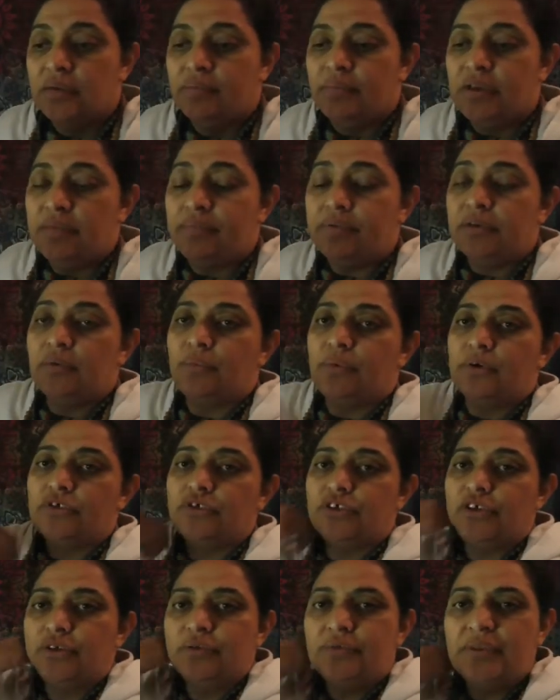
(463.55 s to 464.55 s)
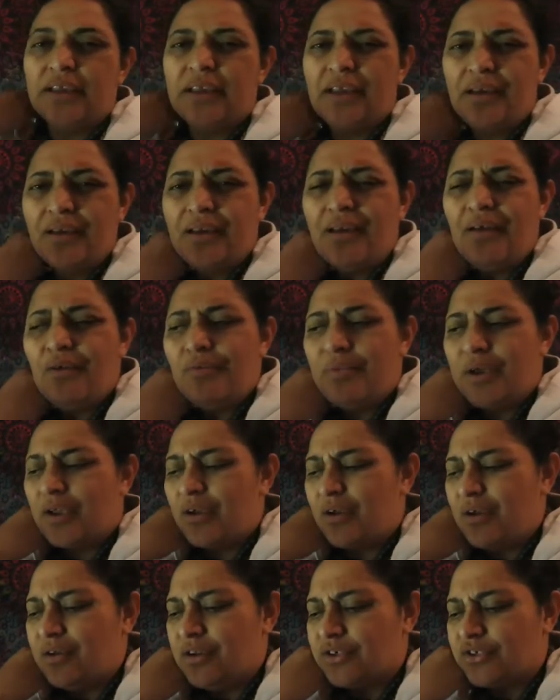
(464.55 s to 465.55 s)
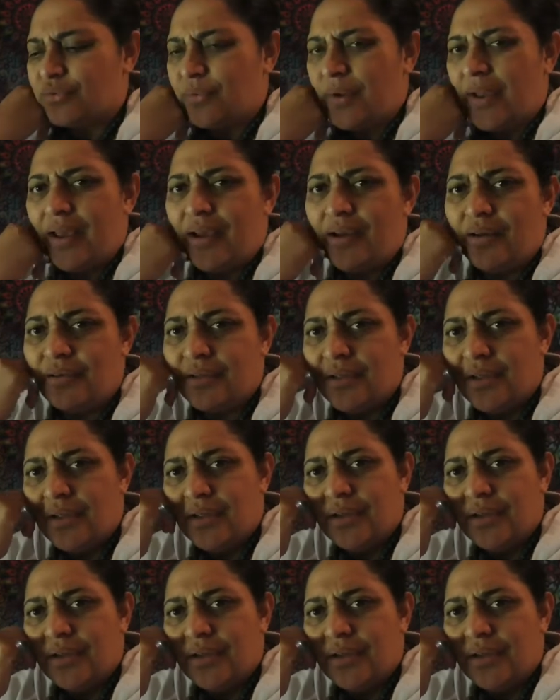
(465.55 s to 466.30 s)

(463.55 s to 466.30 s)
People are watching you and they're going, oh my gosh, wow,